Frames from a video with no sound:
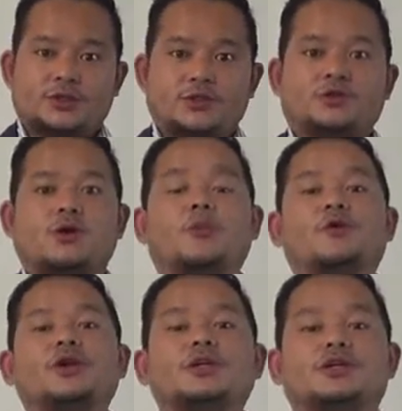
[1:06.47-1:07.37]
So
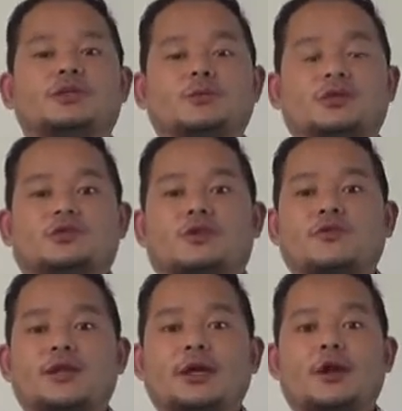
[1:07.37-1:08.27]
operating system is a
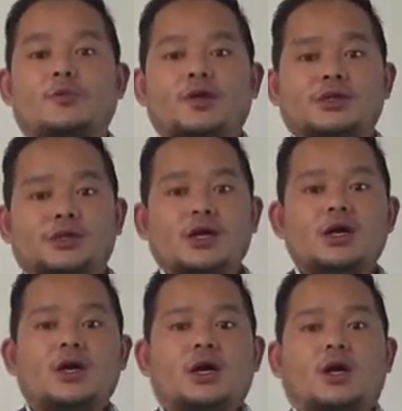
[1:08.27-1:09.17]
software that operates
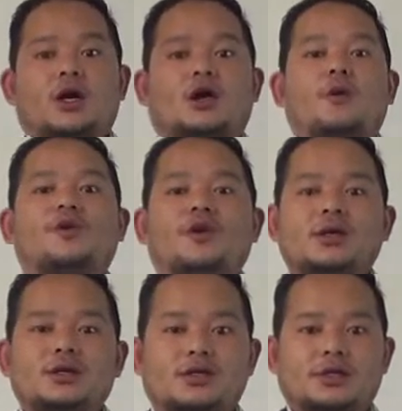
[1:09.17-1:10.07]
the
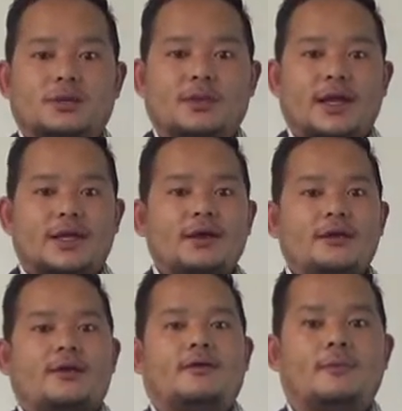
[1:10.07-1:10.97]
computer system, like
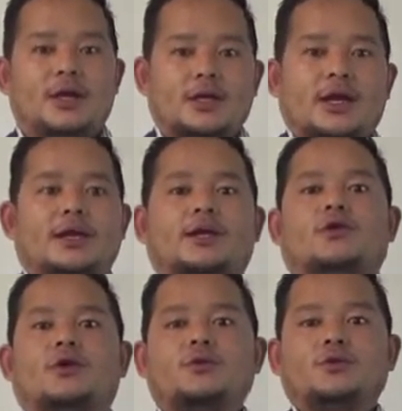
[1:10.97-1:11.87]
a mother at
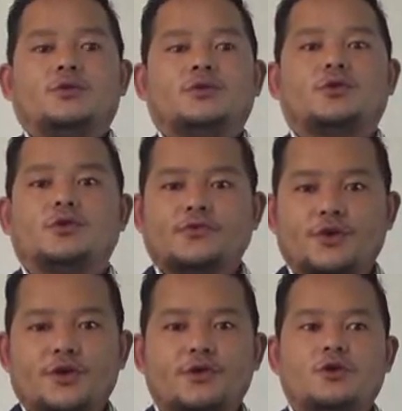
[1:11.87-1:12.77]
your home who cooks
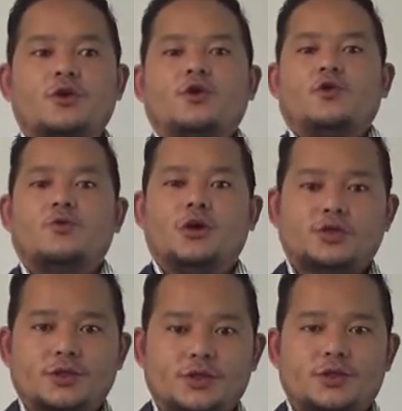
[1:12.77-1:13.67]
for you, who
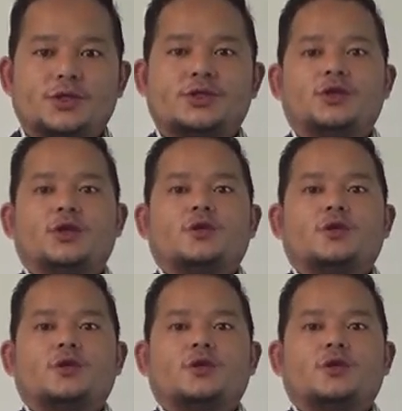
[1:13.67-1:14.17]
washes the dishes,